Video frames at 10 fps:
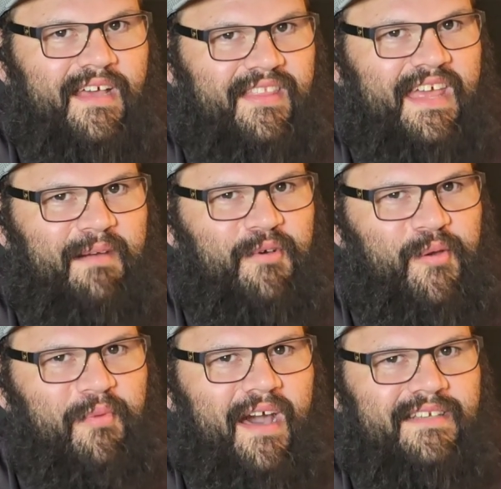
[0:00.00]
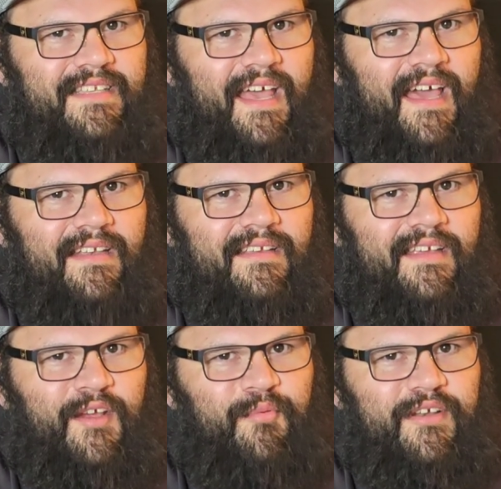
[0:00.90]
I think I'm going to unbox that
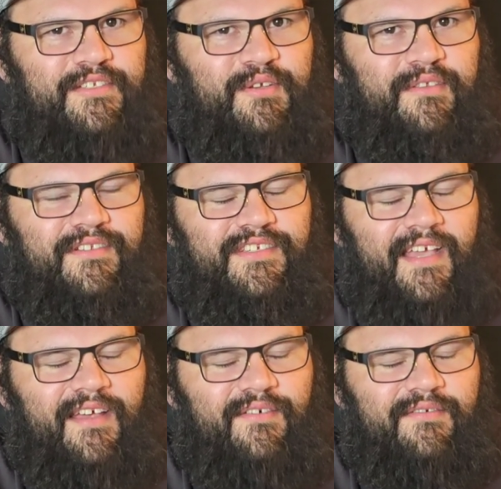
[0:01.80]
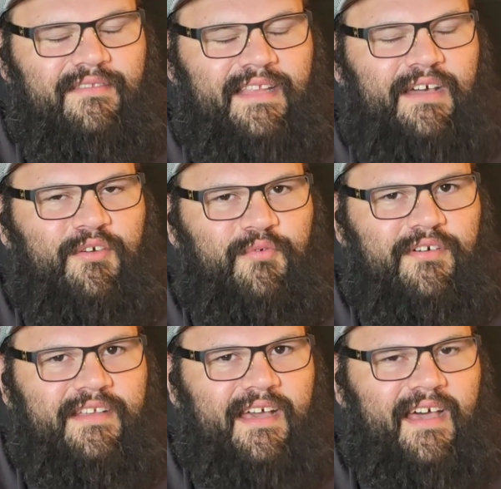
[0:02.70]
here pretty soon on the channel. They look
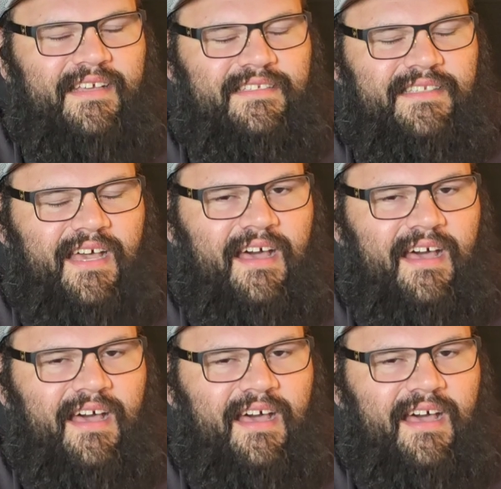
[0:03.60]
really nice.